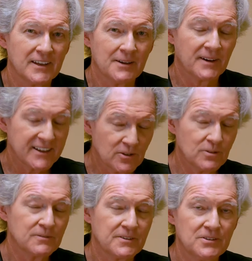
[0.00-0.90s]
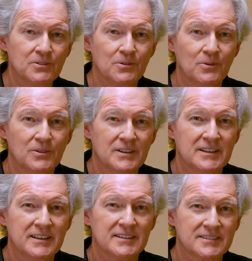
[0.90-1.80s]
And my goal for you
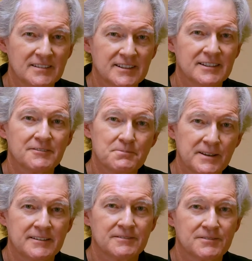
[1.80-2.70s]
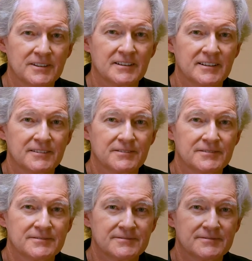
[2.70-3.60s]
is to live a pain-free life.